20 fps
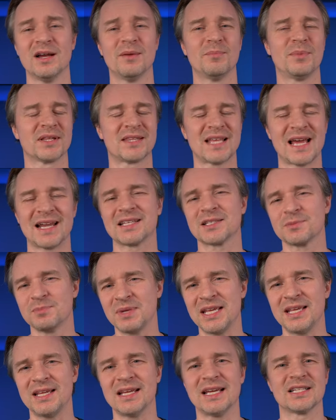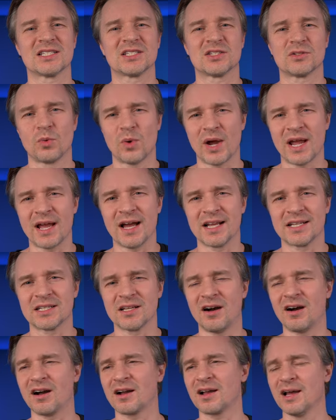but that is me. It's the way I
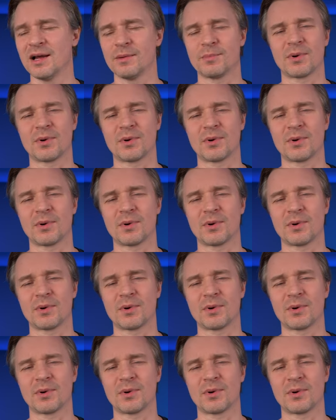talk.